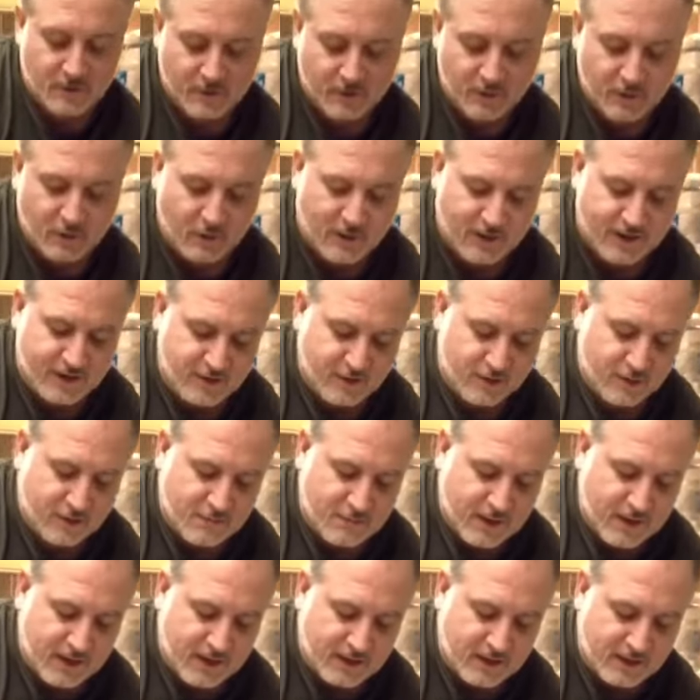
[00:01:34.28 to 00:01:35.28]
granular
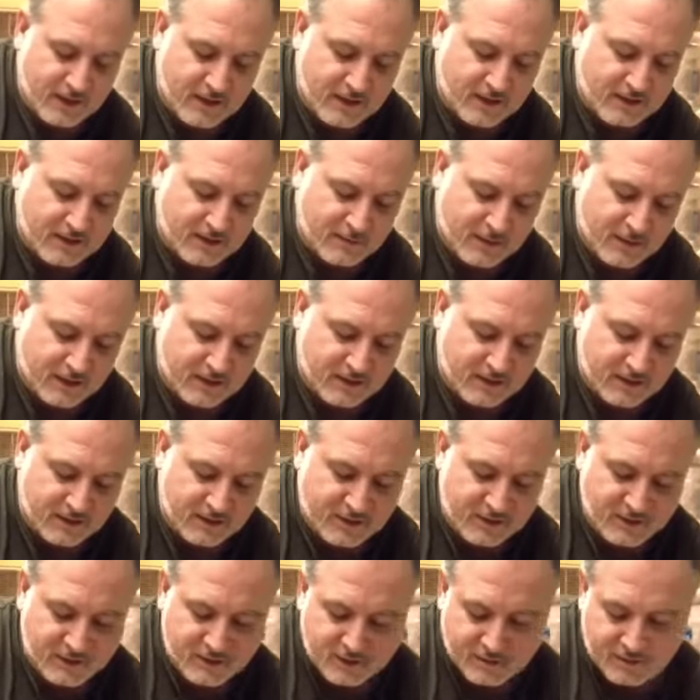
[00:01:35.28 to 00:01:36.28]
manganese mixed
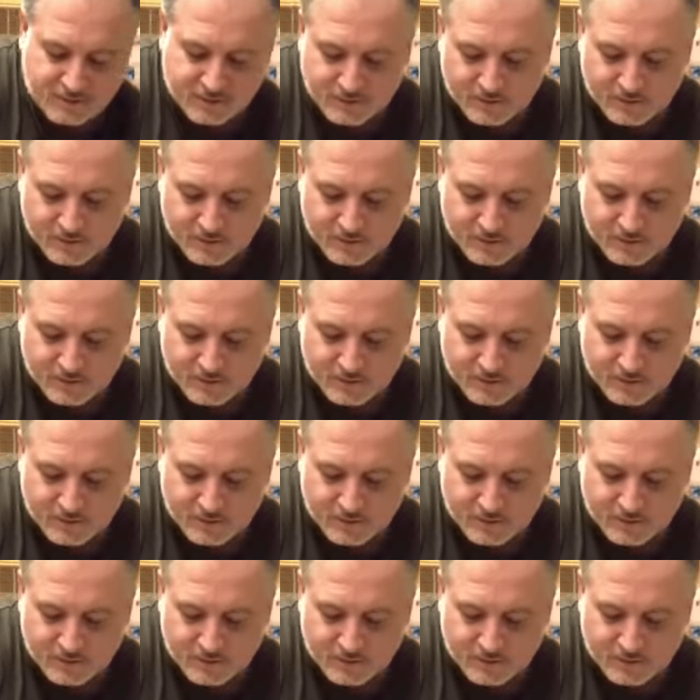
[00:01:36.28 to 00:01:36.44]
into